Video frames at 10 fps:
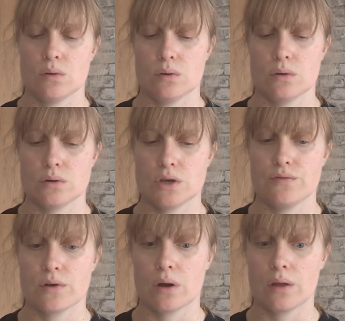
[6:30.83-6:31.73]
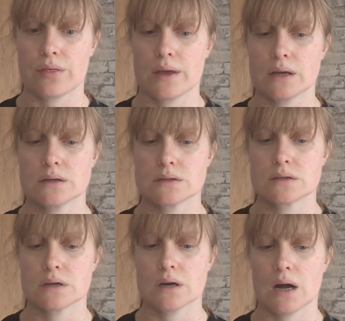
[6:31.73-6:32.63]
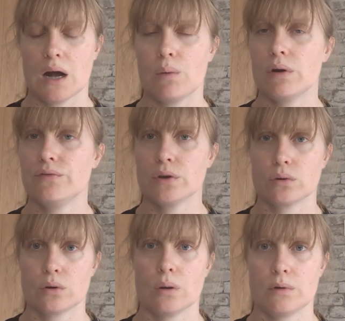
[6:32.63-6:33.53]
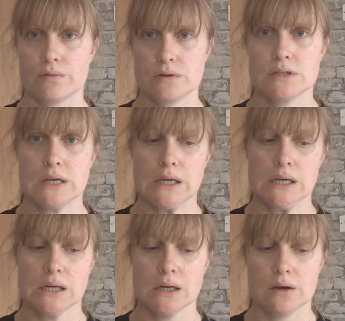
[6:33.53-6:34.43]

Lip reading: or you've got things out of your normal routine,